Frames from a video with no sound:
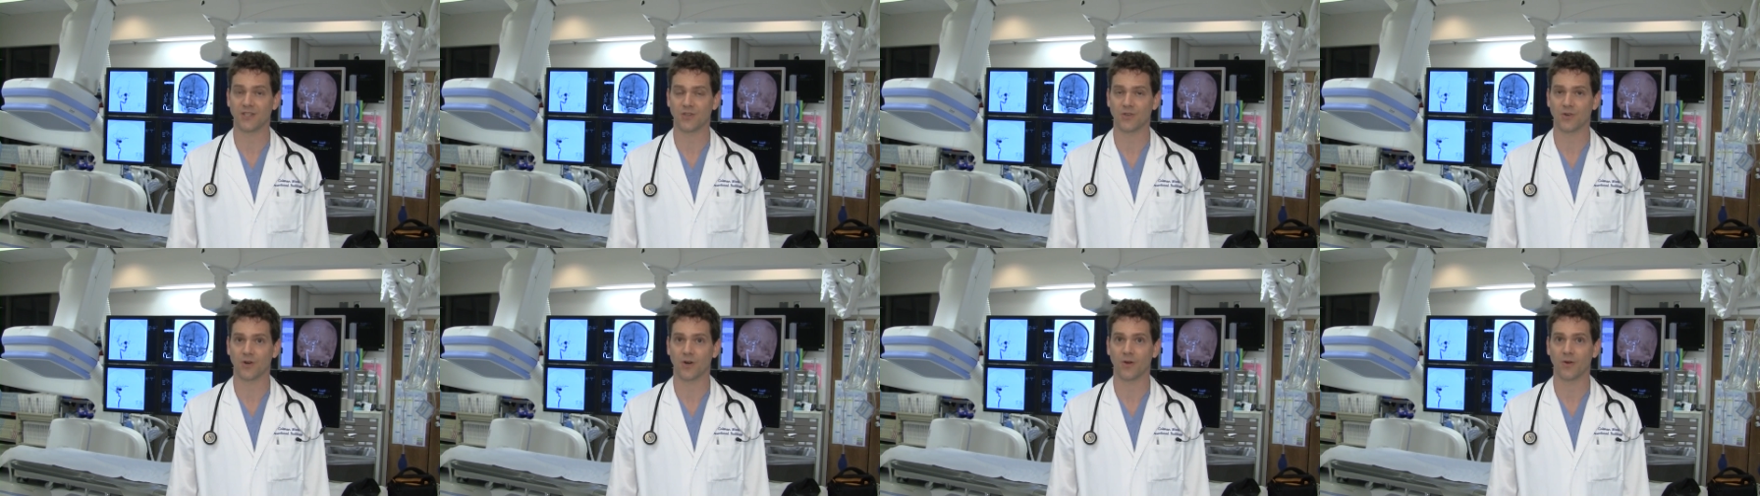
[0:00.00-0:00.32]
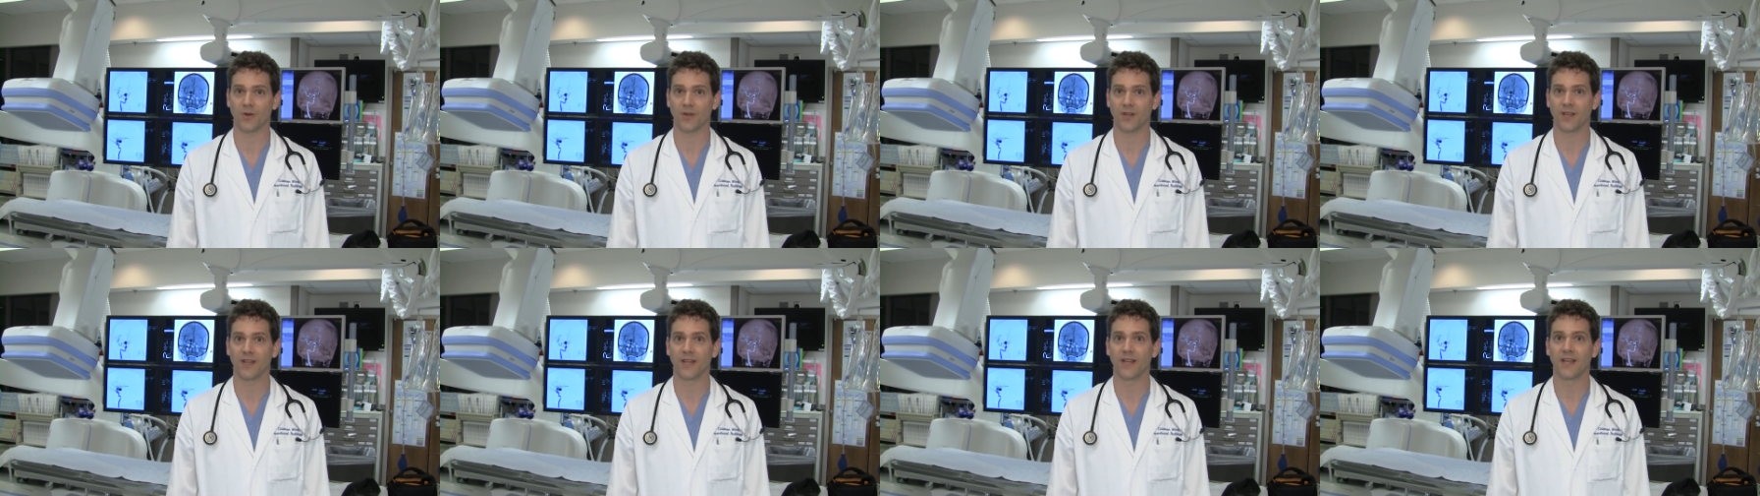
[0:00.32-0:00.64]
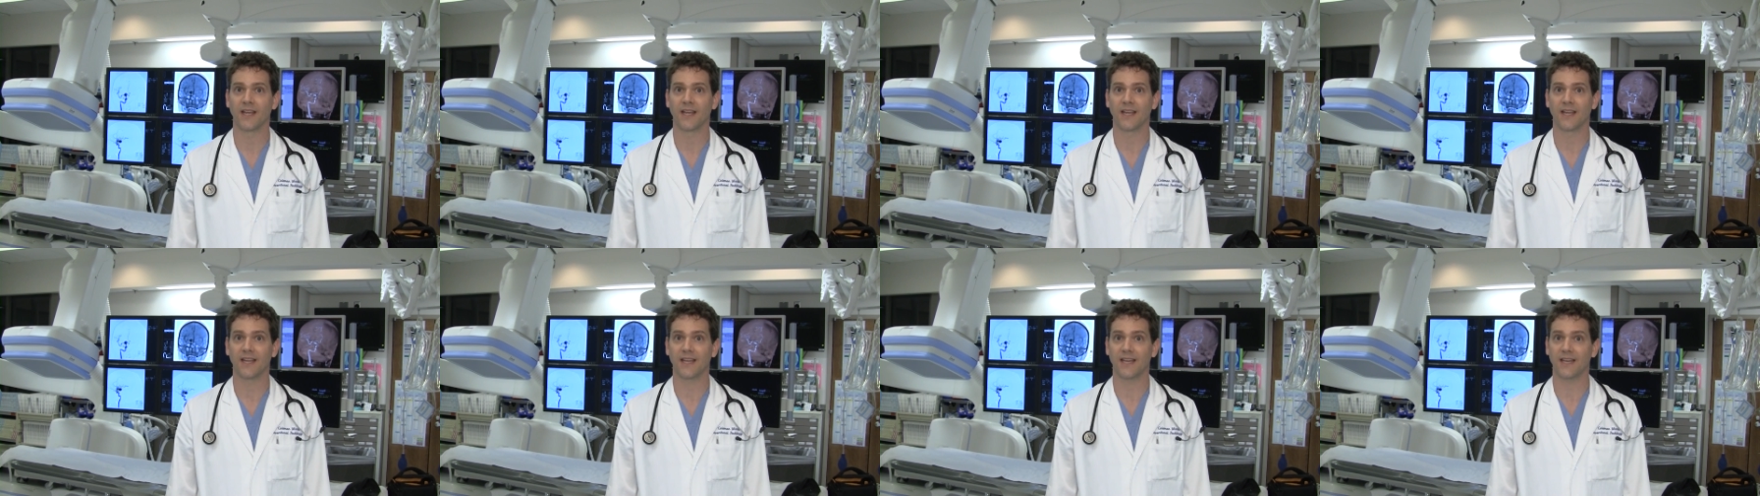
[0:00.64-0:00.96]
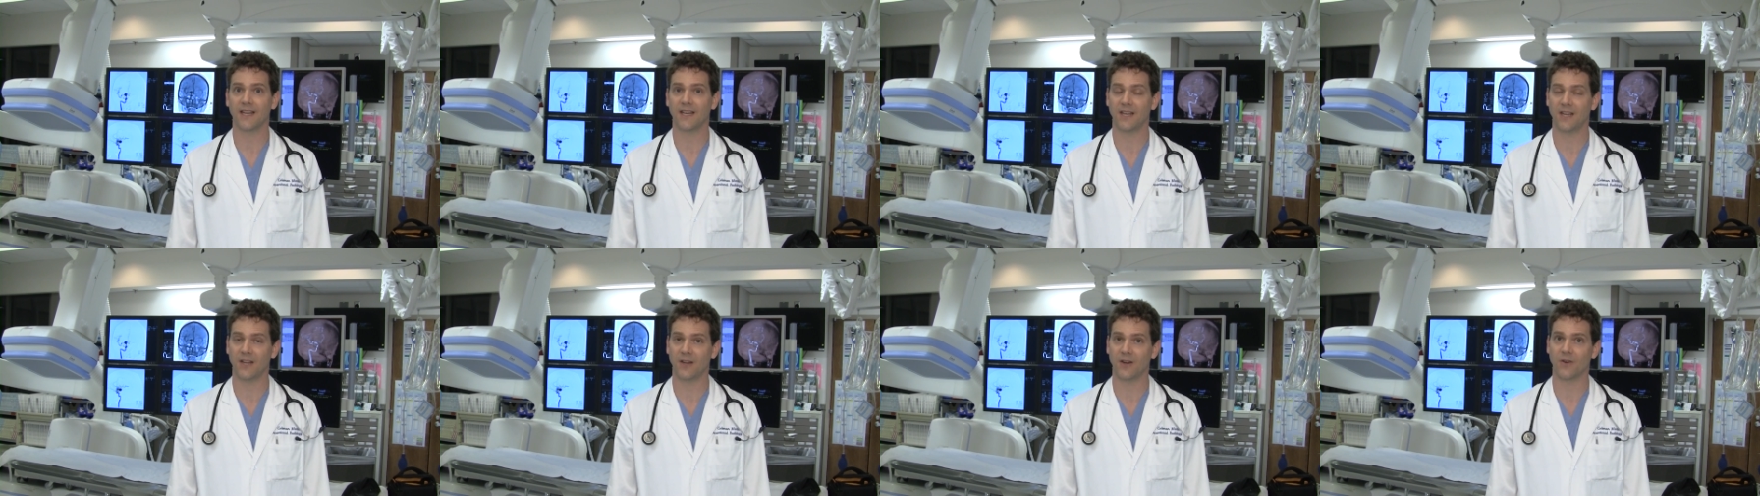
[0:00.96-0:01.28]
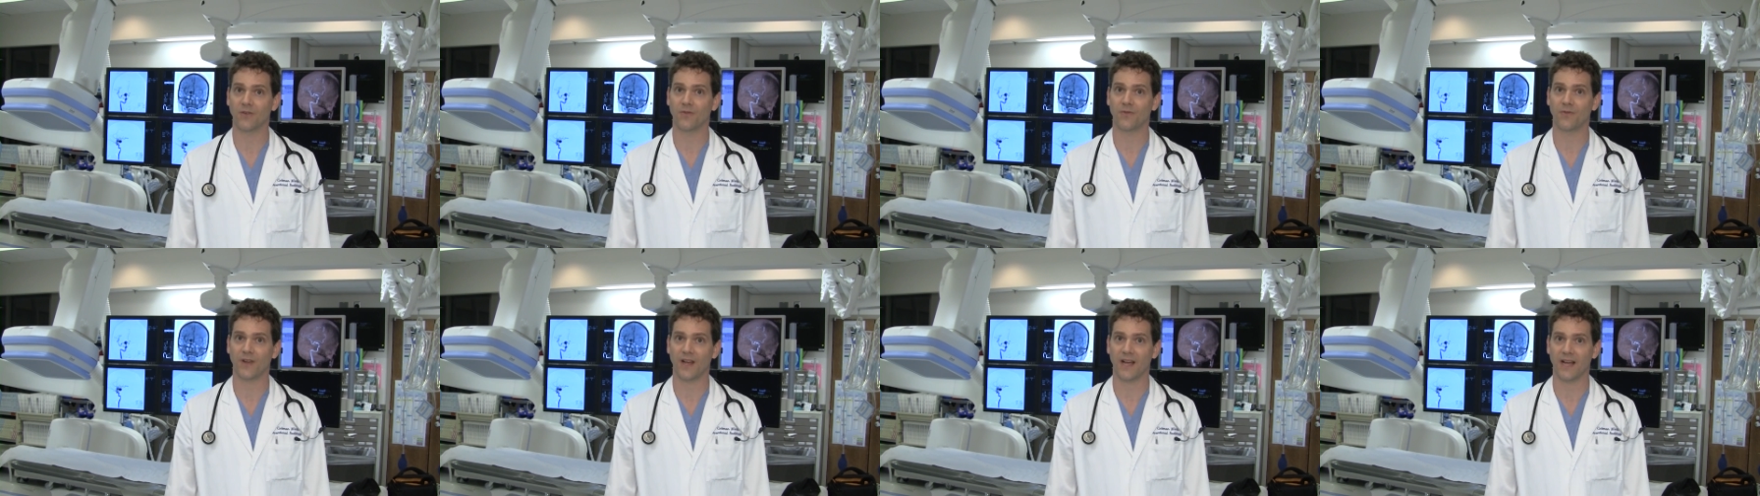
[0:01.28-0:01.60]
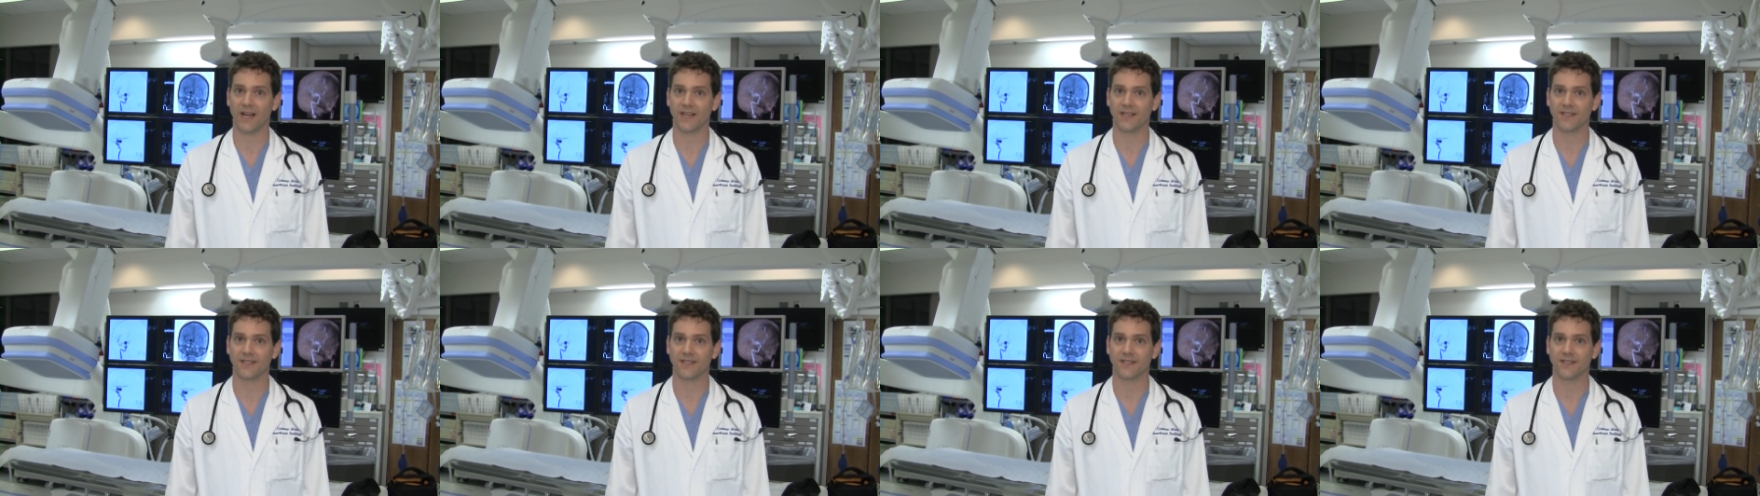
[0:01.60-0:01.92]
stroke, get here
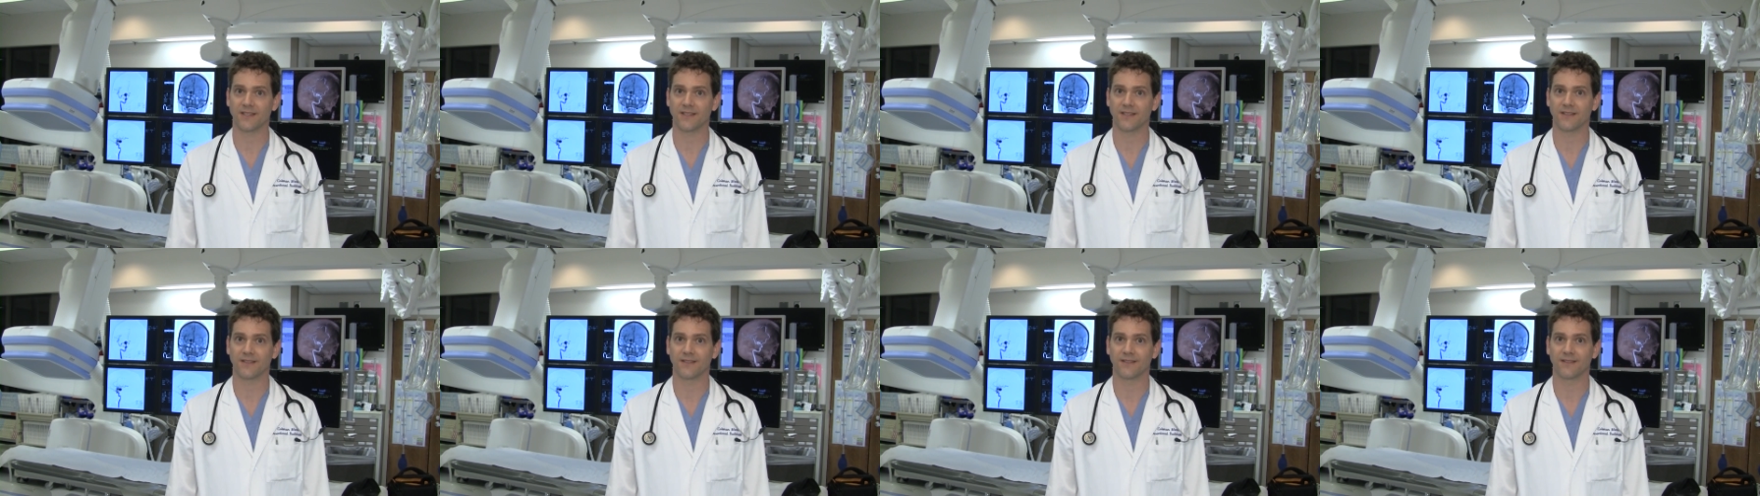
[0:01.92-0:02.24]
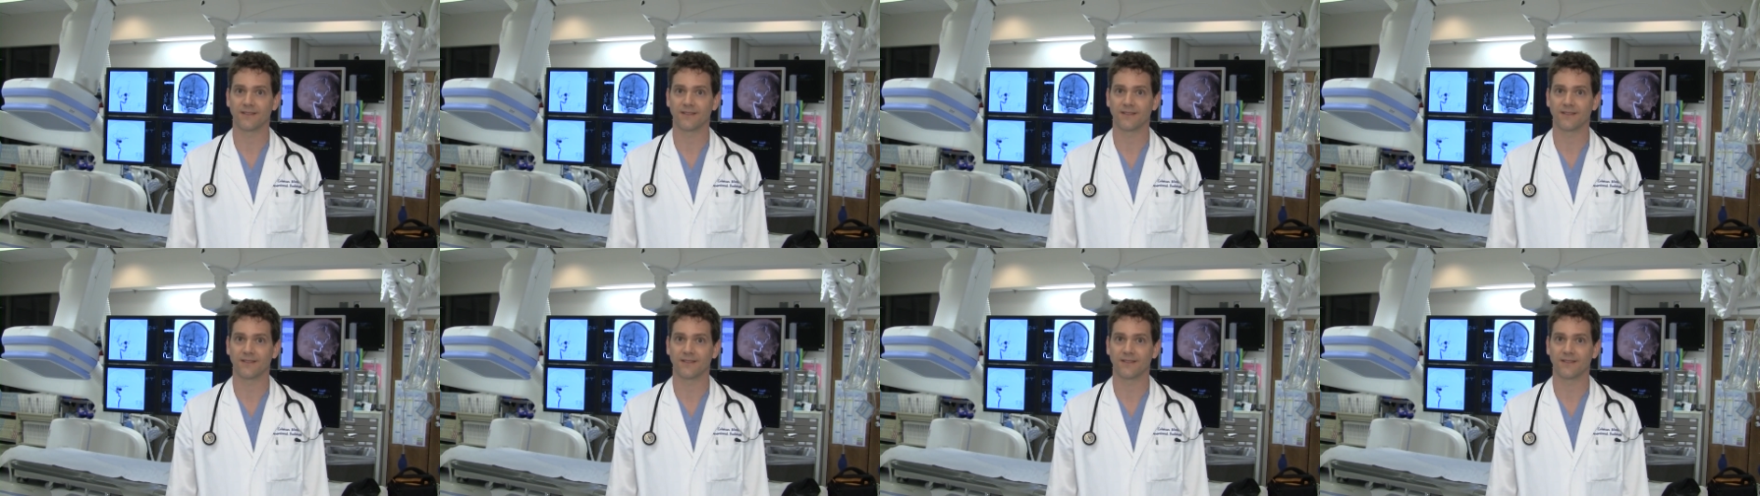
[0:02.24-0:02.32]
fast.